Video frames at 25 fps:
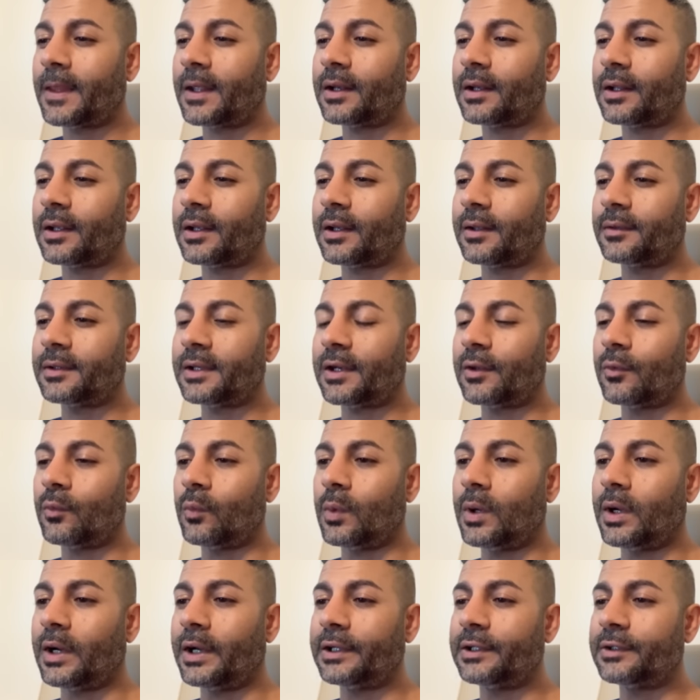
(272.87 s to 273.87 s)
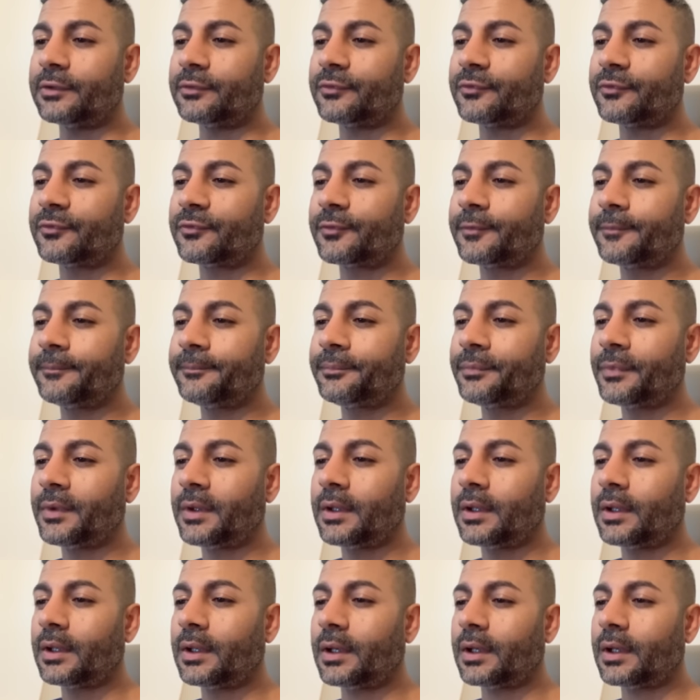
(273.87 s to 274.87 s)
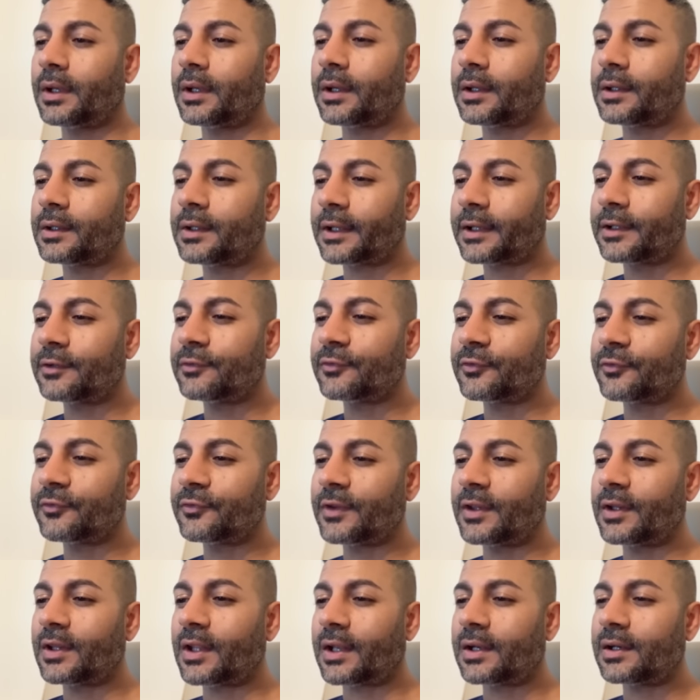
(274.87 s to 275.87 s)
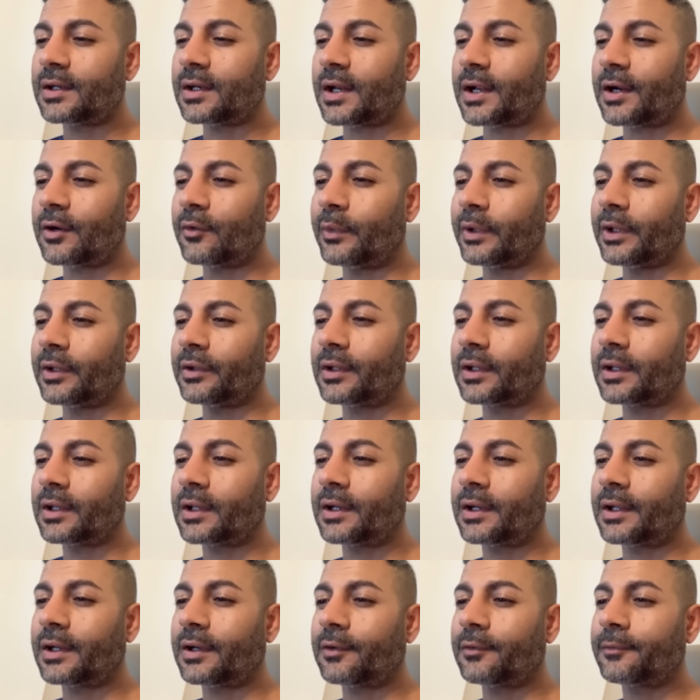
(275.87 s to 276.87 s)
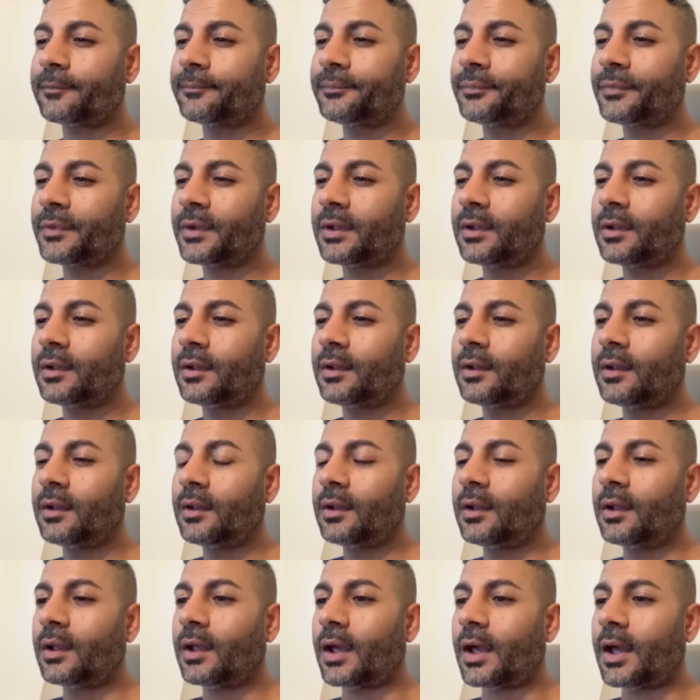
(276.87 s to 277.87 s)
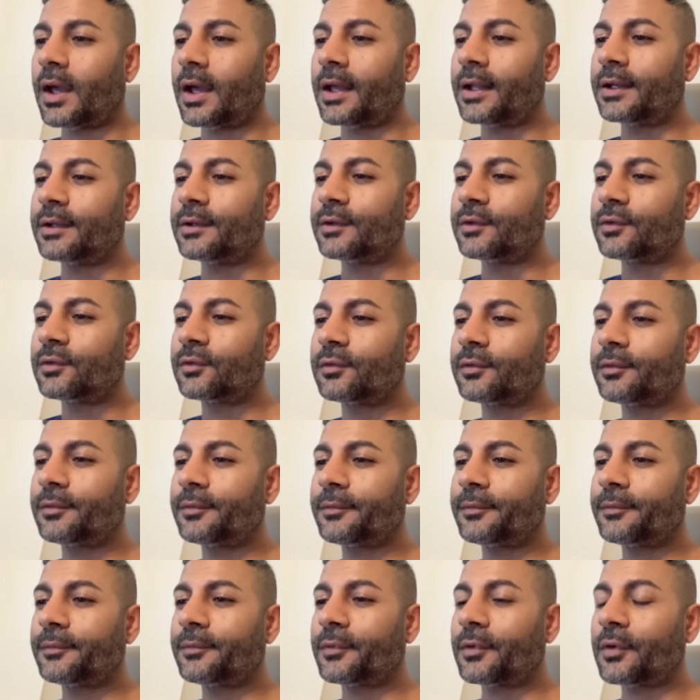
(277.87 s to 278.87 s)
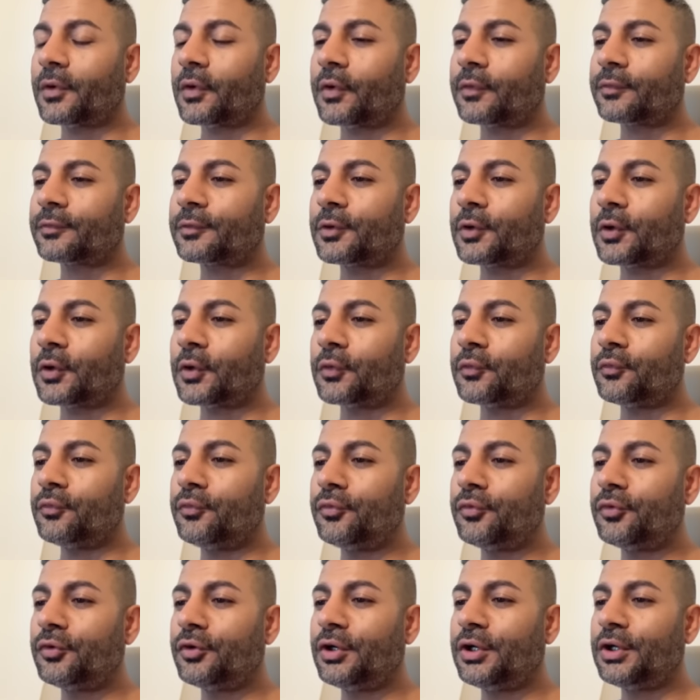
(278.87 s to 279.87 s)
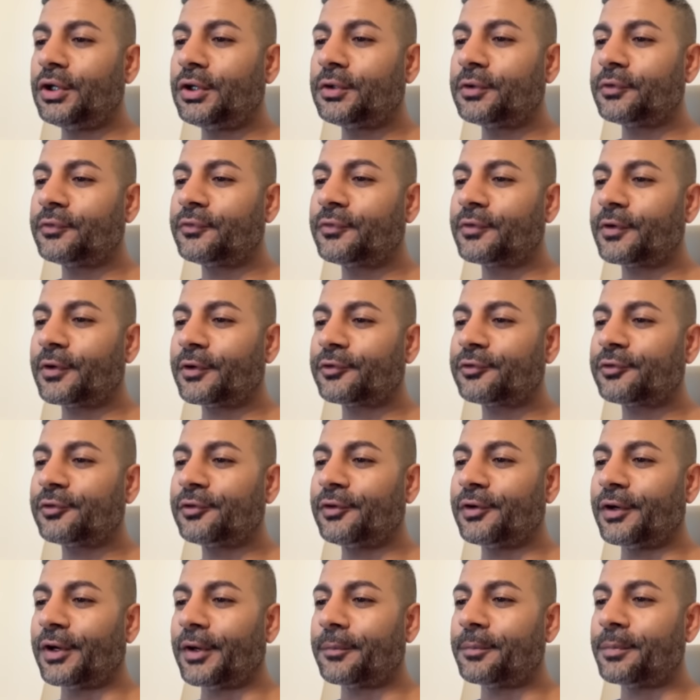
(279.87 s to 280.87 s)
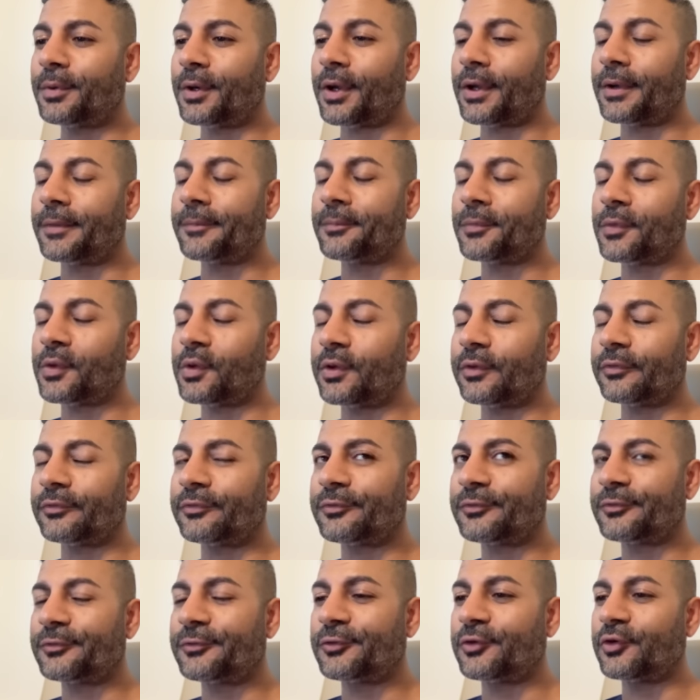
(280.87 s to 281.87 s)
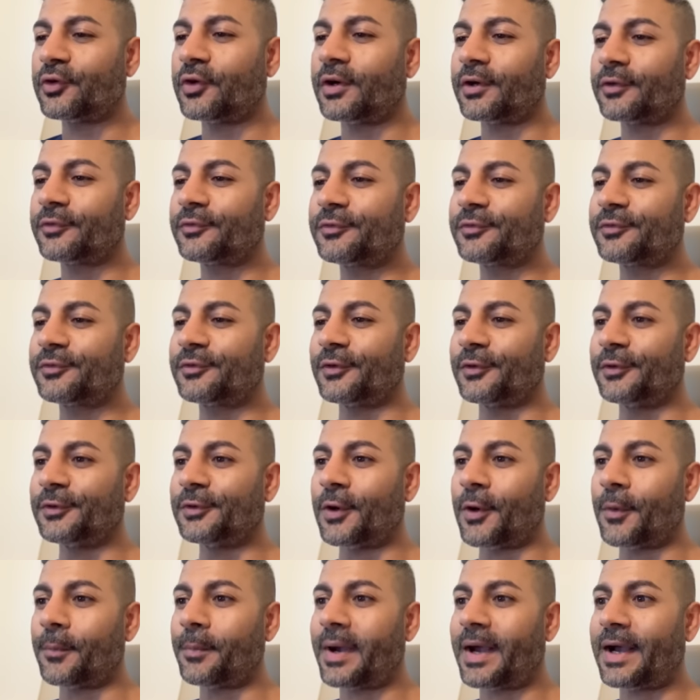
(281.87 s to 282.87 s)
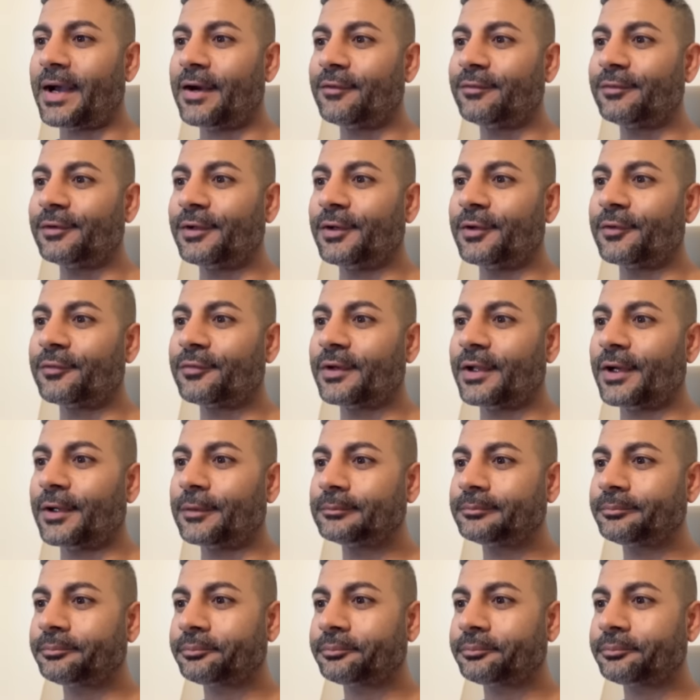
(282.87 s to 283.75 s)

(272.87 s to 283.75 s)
and then it widens. And I can just see that narrowing in the canal. And I've got a really good suction grip, but it's just still not powerful enough now.